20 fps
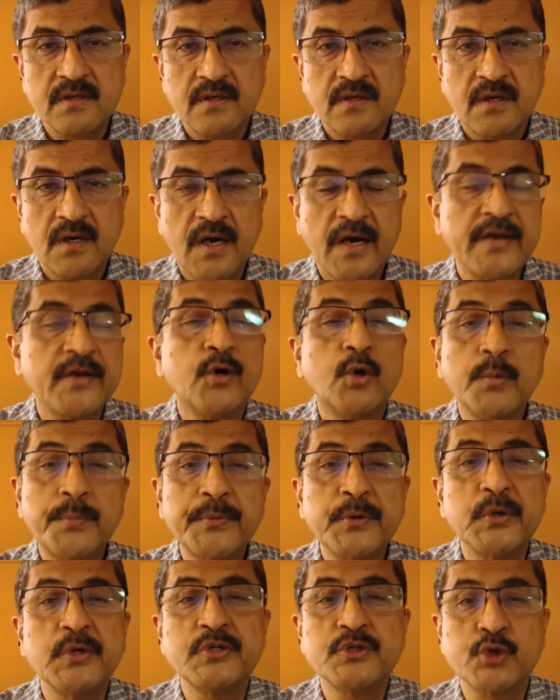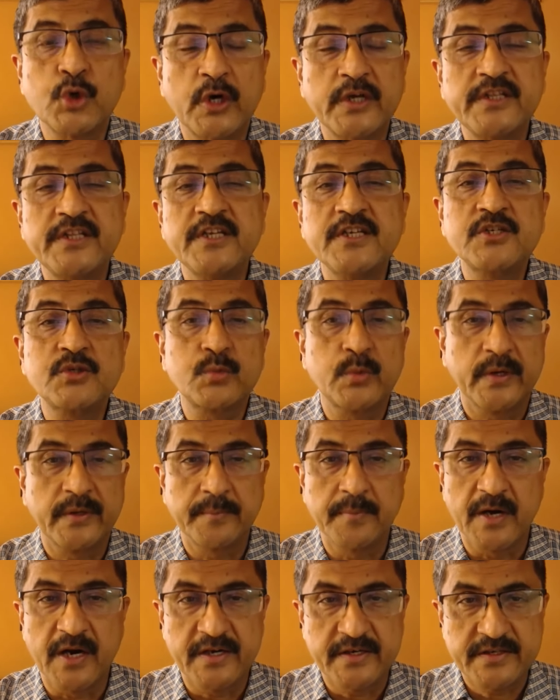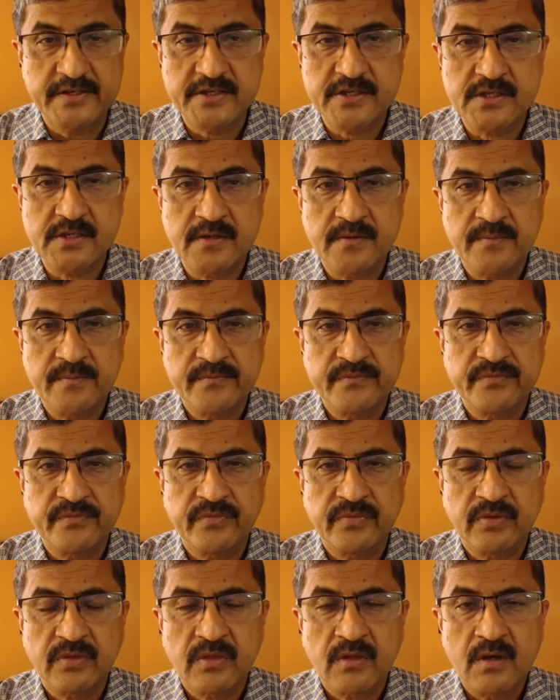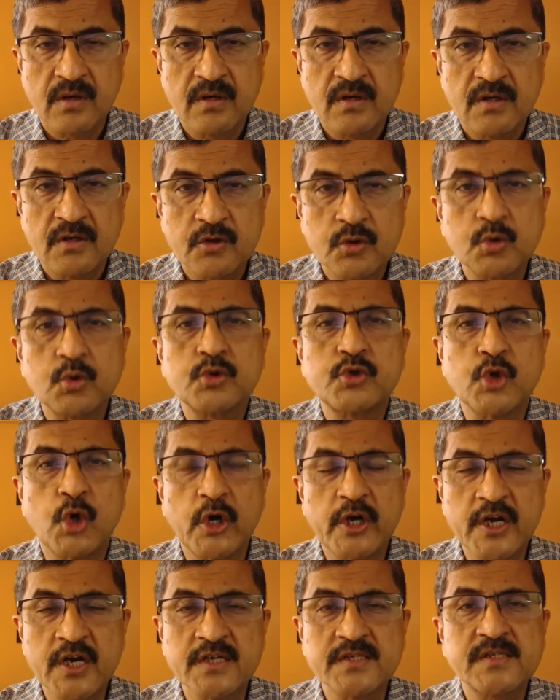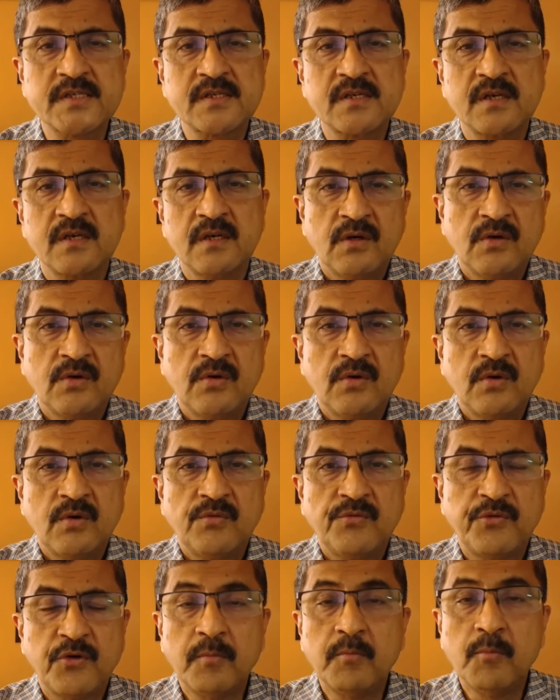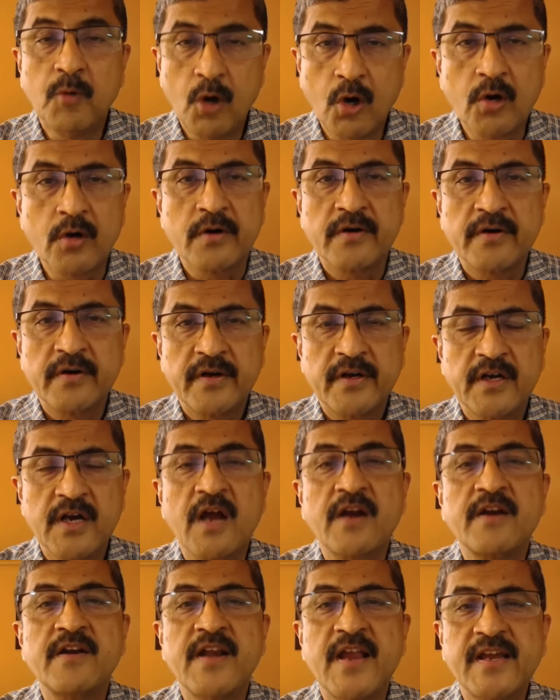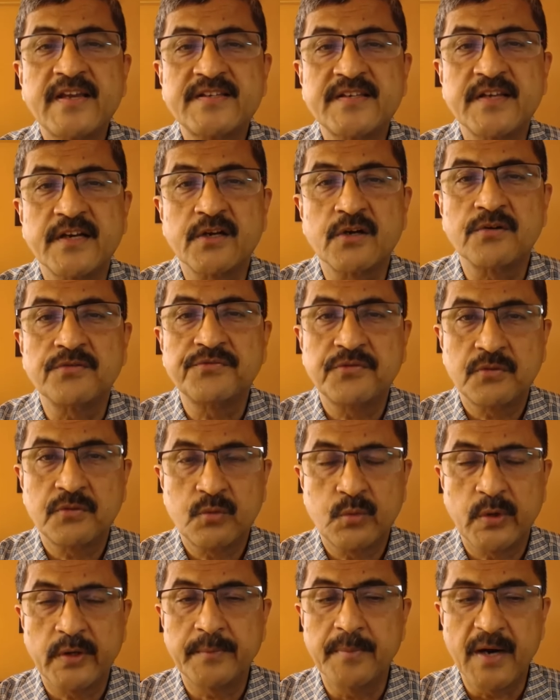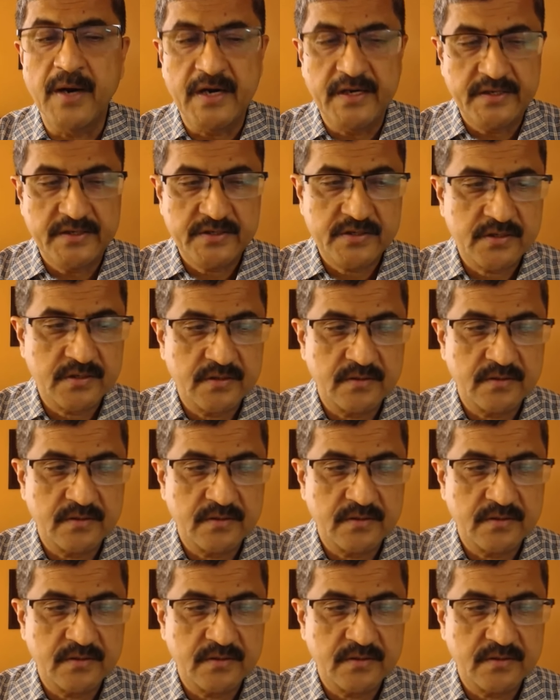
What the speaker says: I hope you enjoyed these quick bites. Do join us for more in our next set of quick bites.